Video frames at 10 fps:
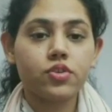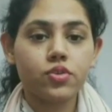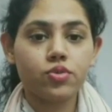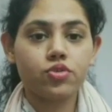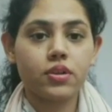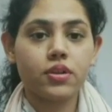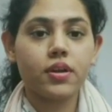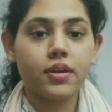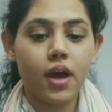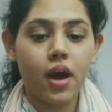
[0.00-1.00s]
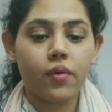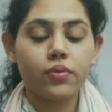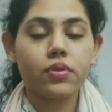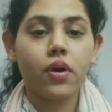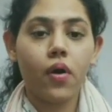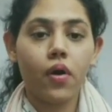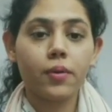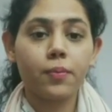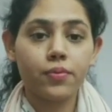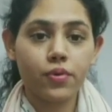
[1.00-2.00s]
usually a noun
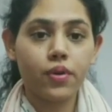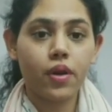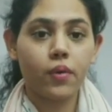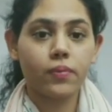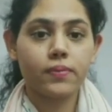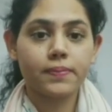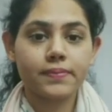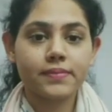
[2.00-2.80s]
or a pronoun.